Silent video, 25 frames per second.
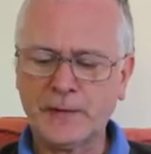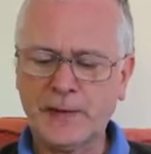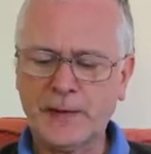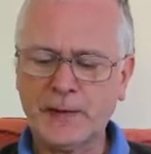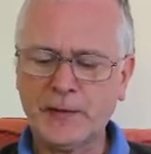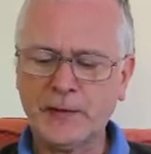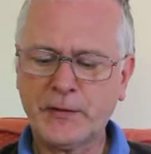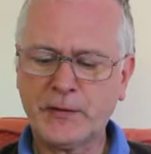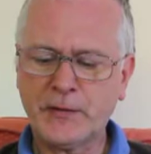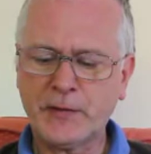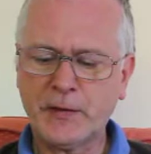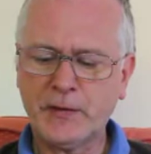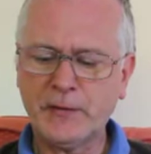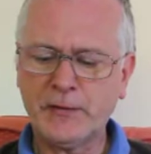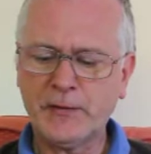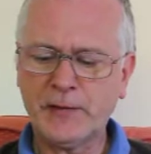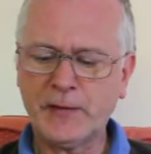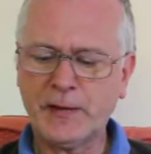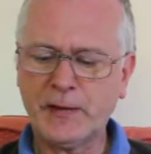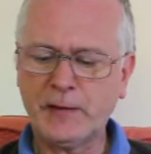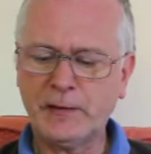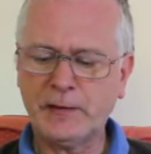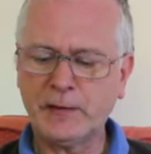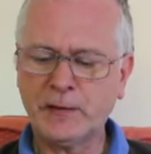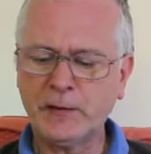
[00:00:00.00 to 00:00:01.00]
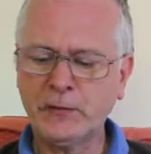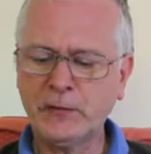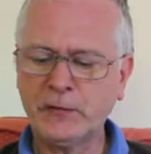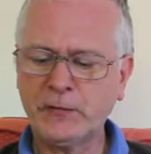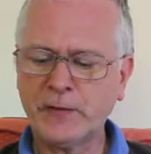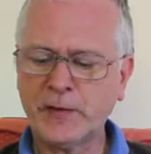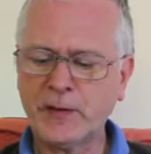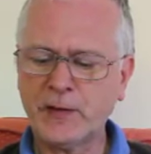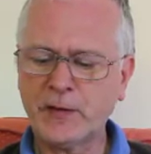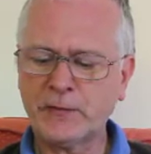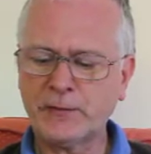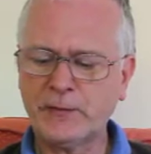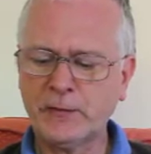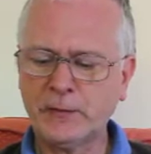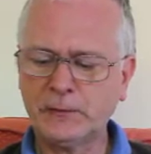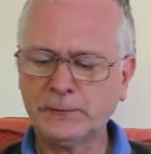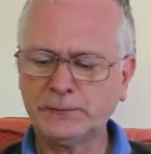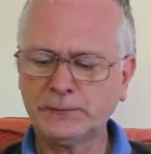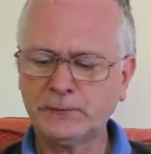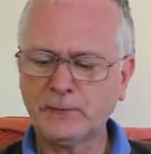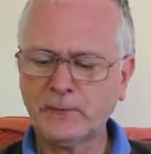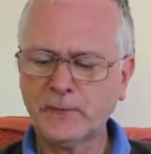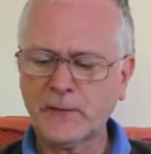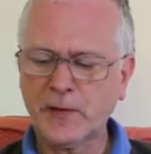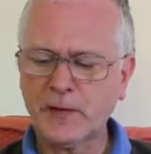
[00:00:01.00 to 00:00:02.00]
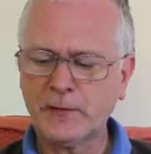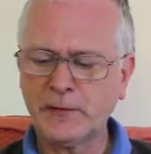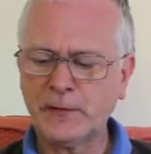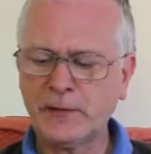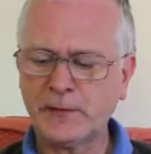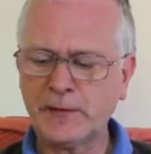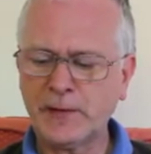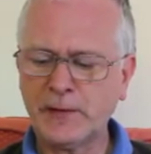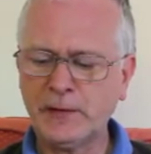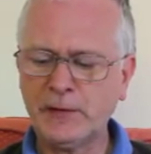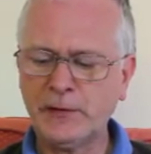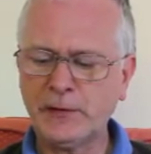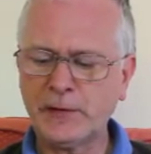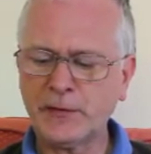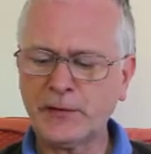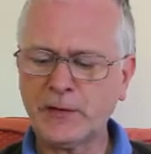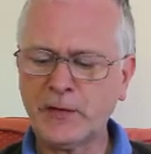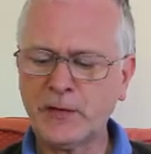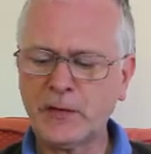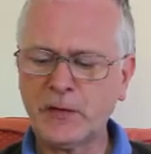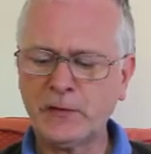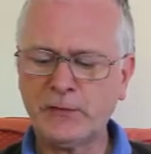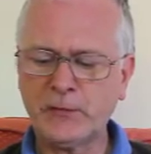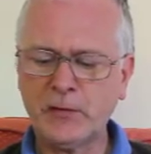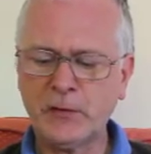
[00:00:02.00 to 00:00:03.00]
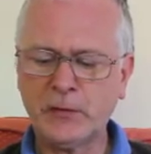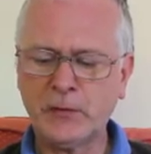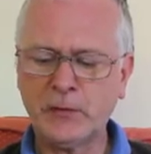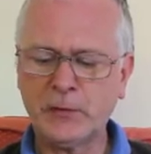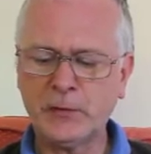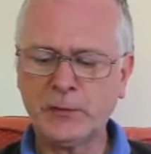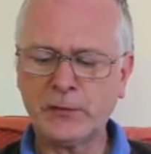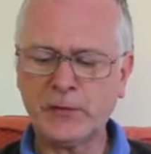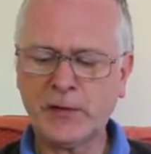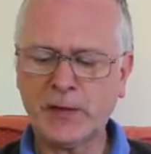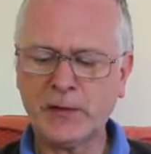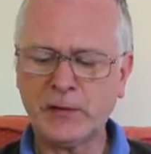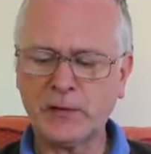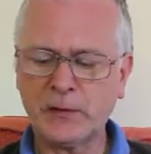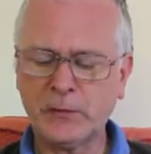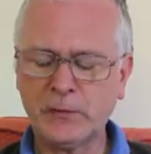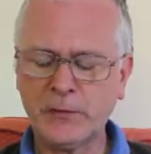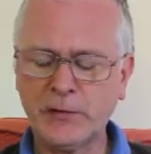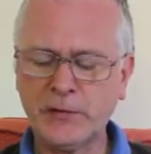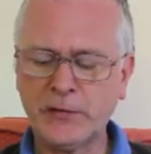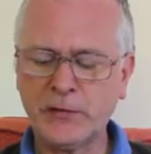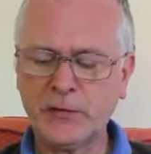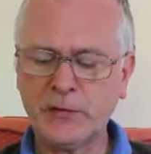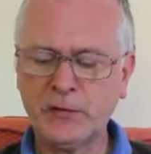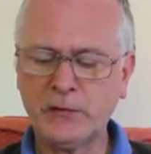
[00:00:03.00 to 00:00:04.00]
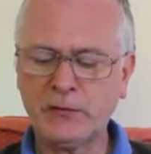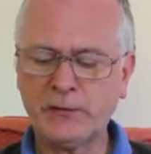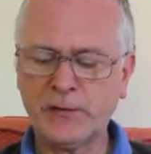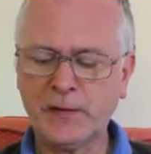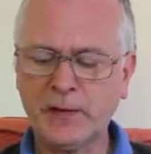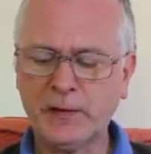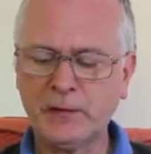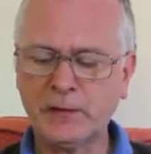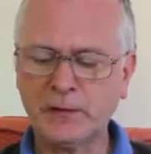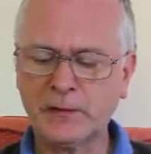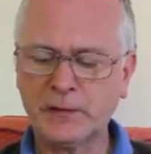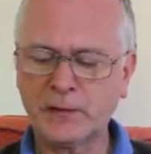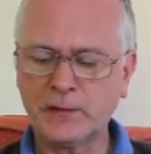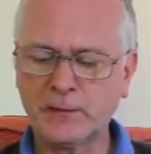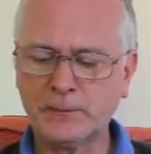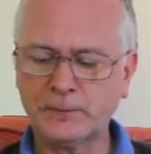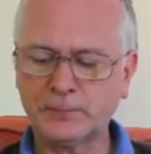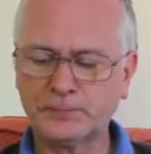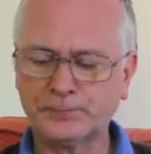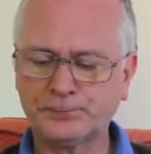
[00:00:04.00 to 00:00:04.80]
so thin and graceful that they looked as if you could break them with 2 fingers.